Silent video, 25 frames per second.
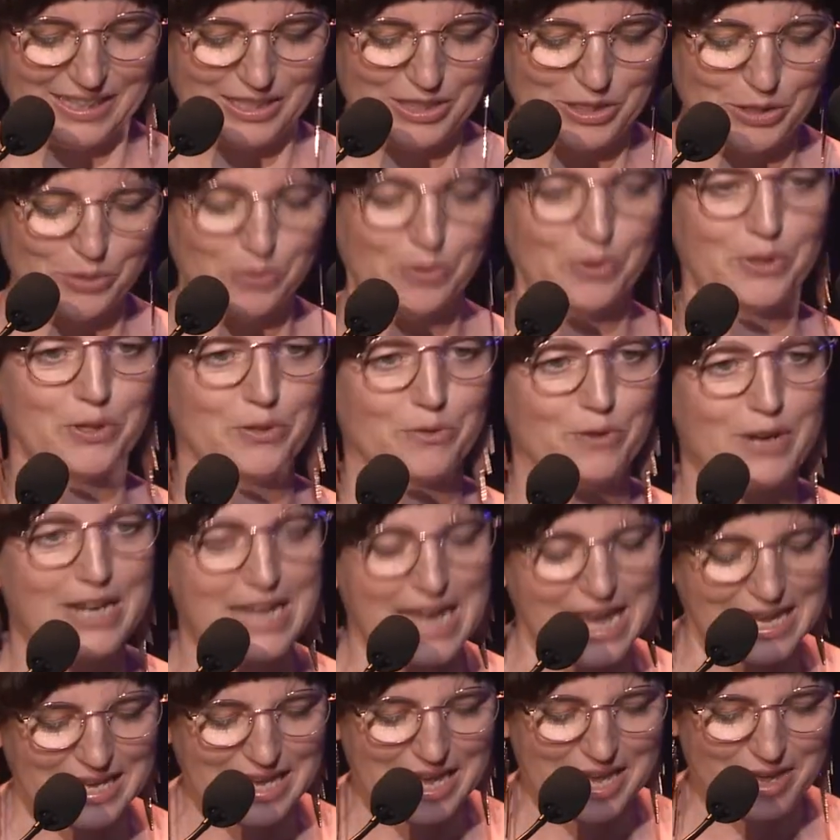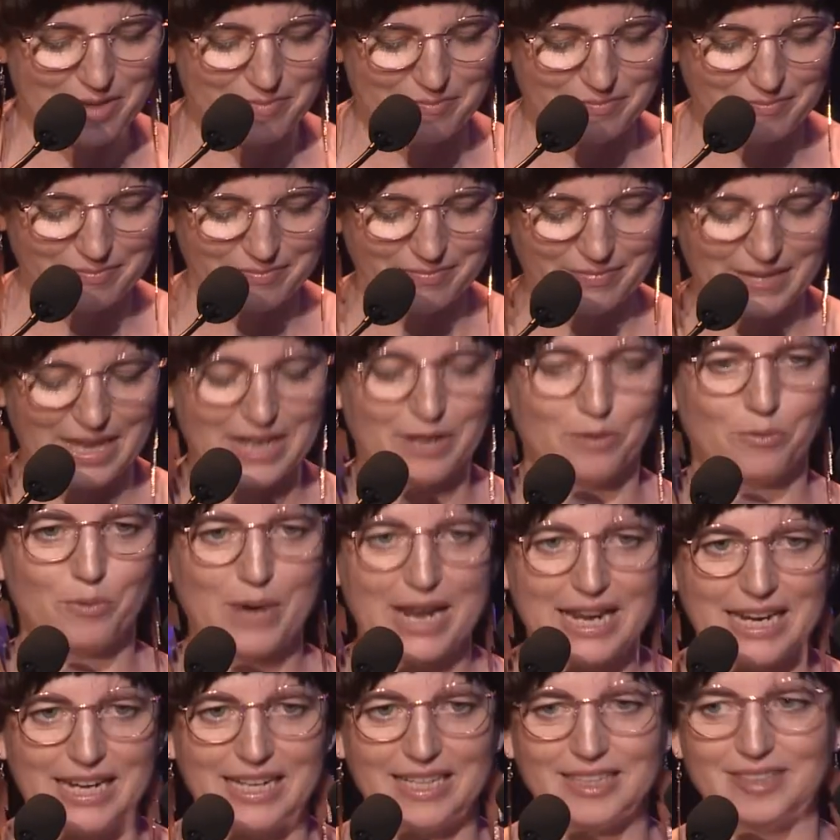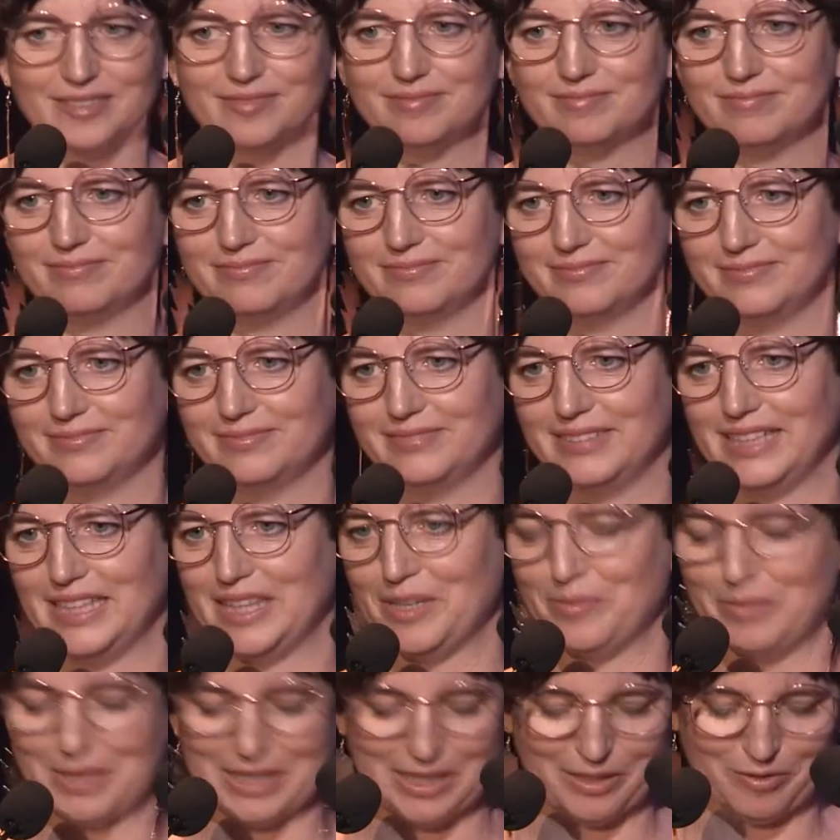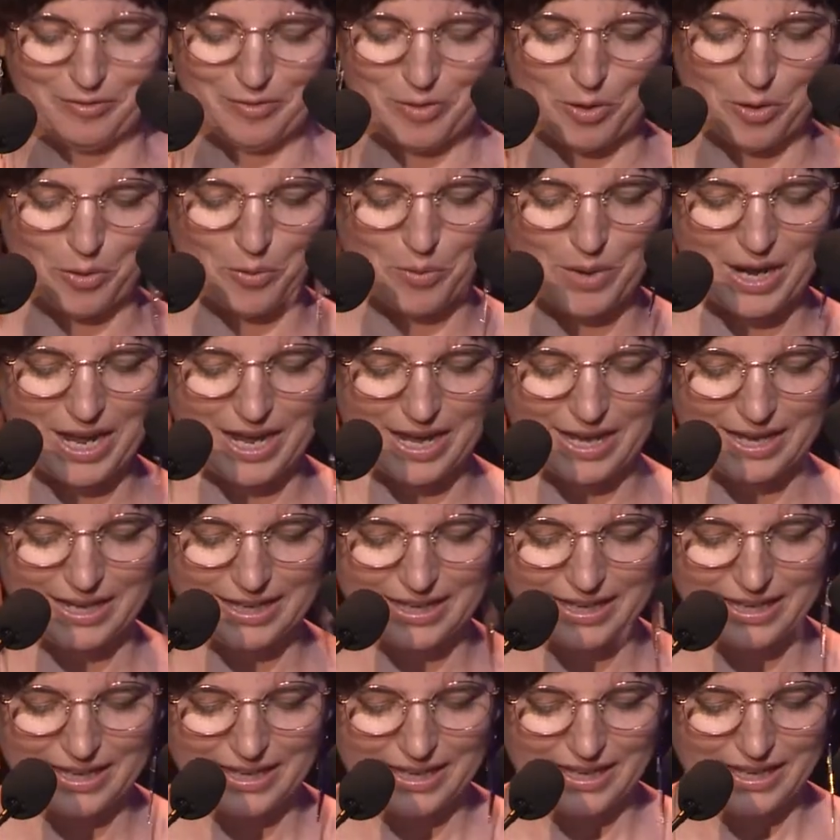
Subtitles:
2 or 3 a.m. at a wedding in the middle of nowhere.